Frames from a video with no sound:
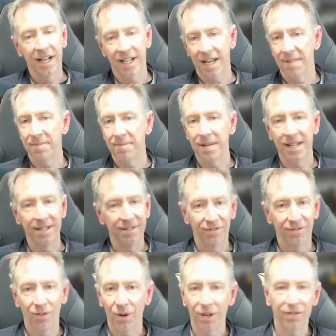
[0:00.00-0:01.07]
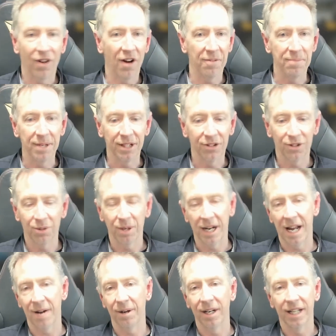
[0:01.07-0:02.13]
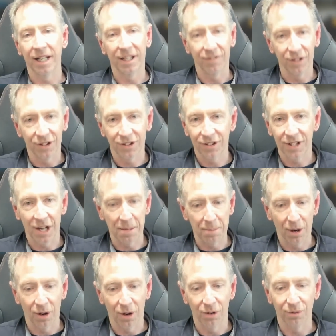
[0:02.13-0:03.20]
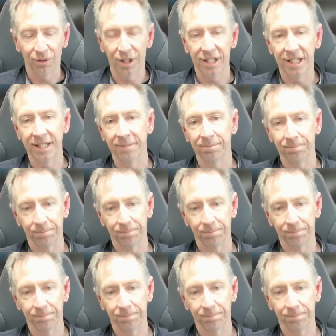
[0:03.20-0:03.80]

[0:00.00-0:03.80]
can be 45 minutes to an hour if it's below freezing.